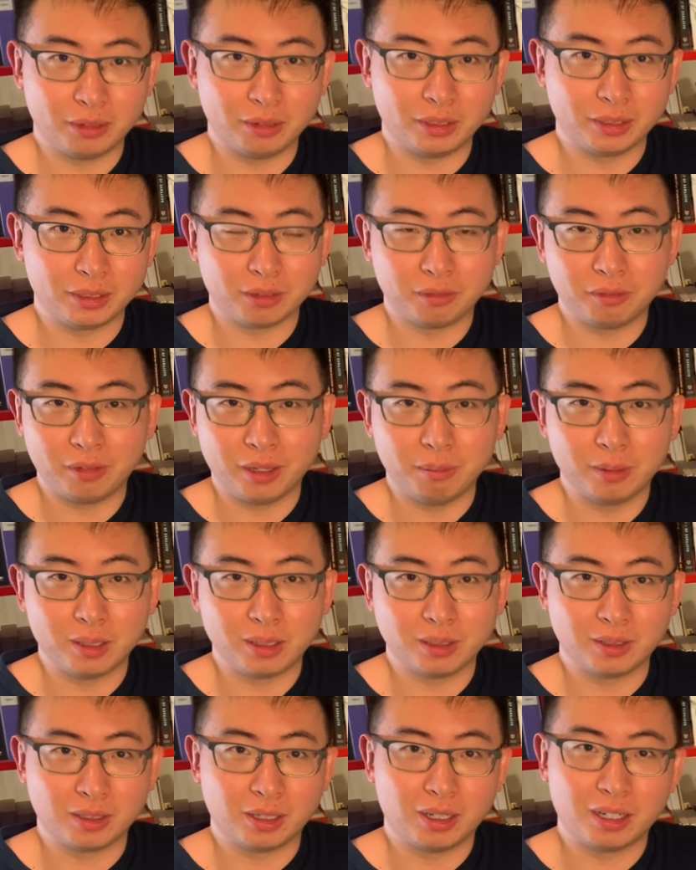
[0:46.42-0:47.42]
he was a famous
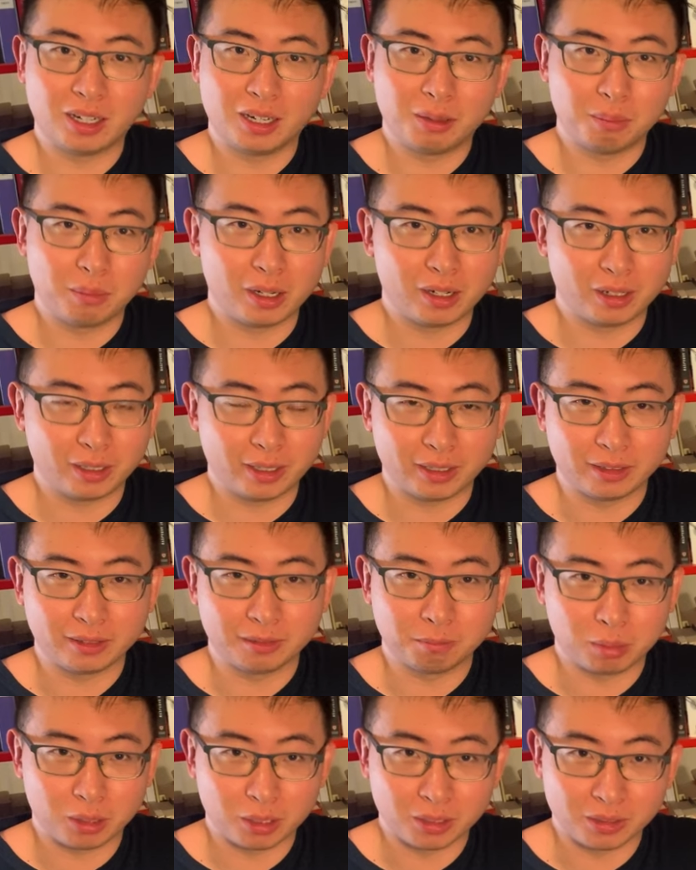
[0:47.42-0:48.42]
famous uh,
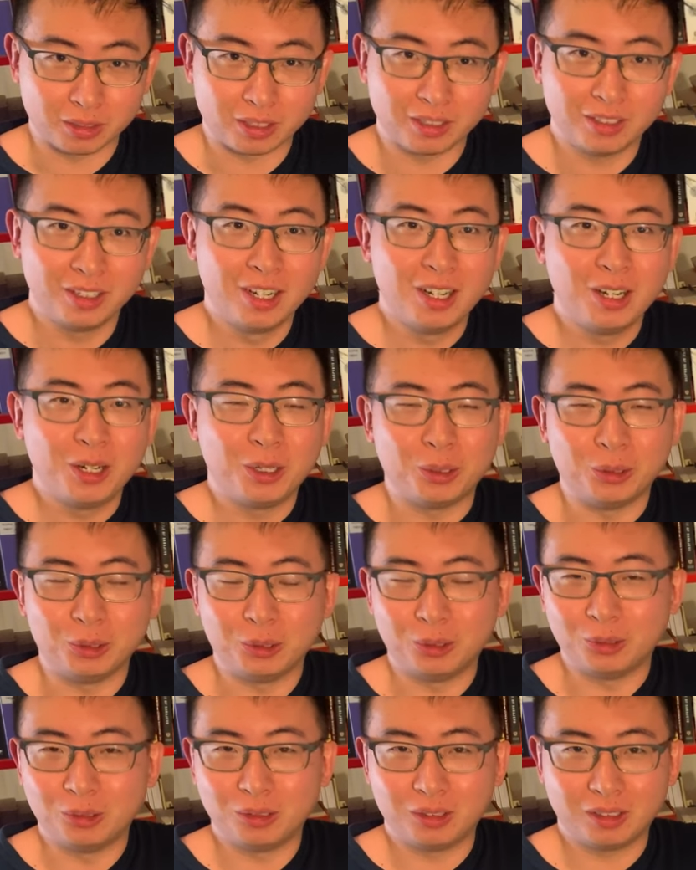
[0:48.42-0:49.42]
American person
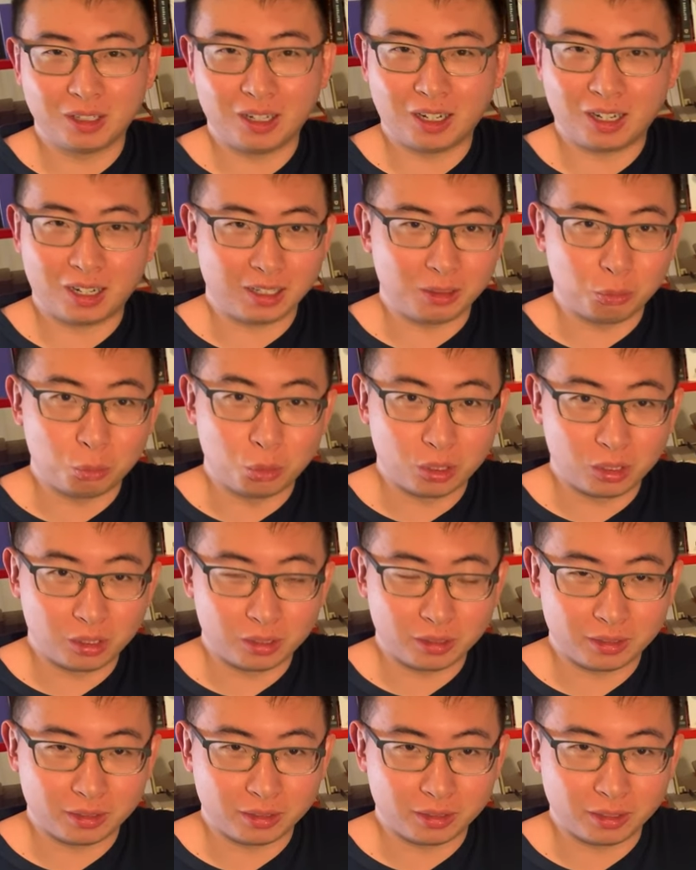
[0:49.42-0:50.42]
who uh,
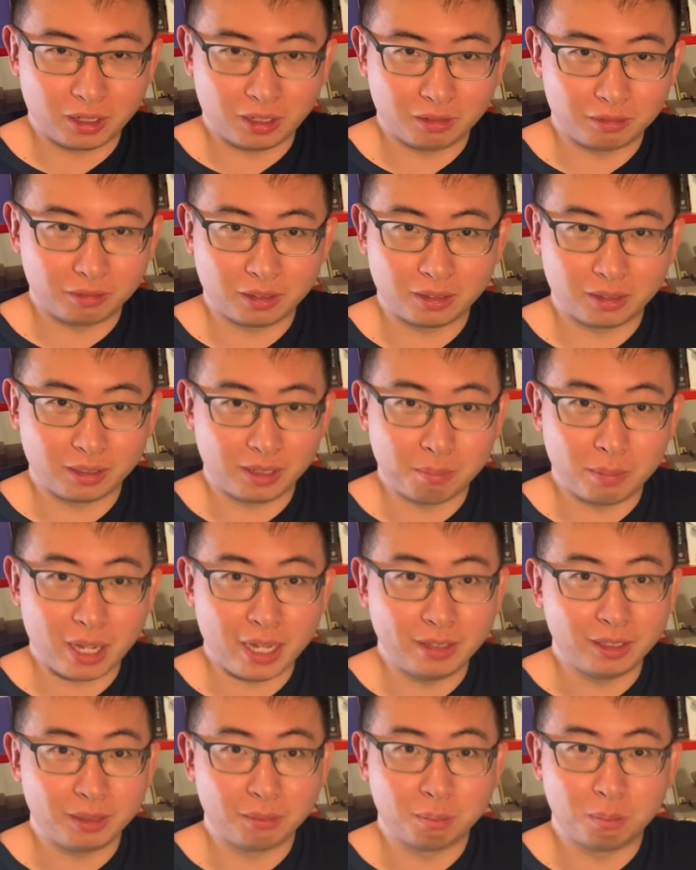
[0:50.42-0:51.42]
warned of an
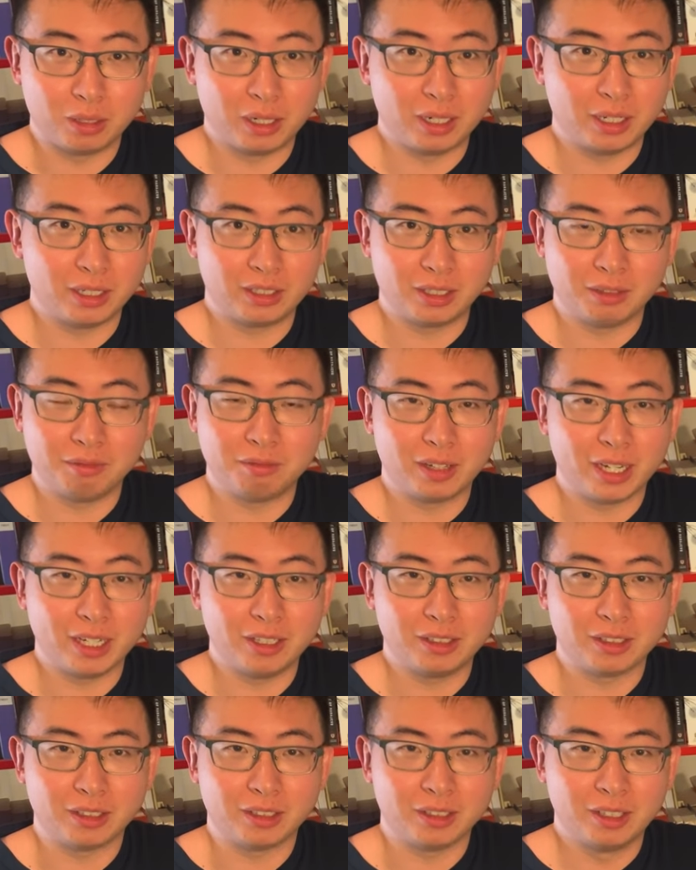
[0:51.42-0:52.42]
impending British
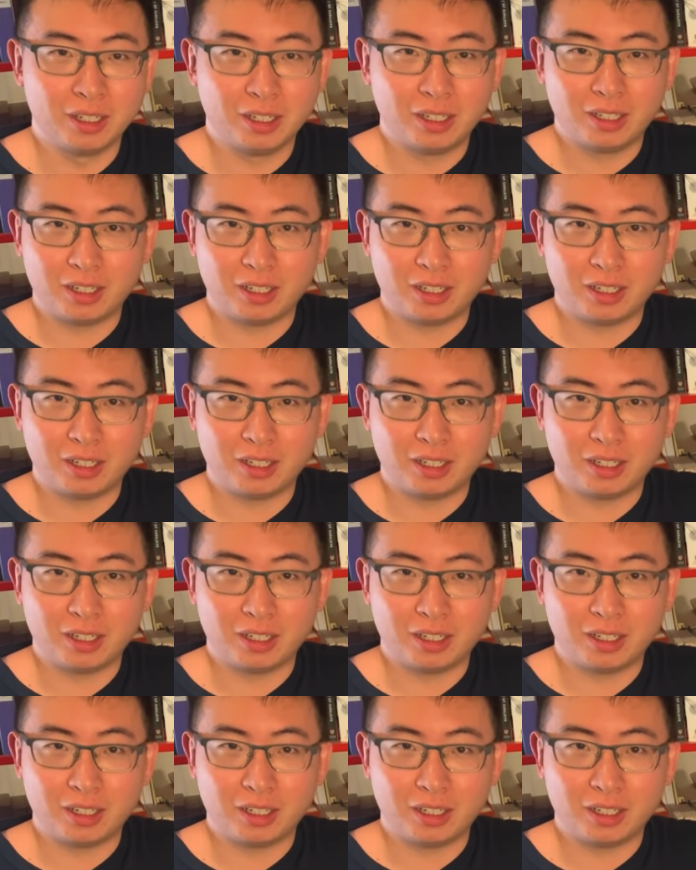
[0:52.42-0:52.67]
invasion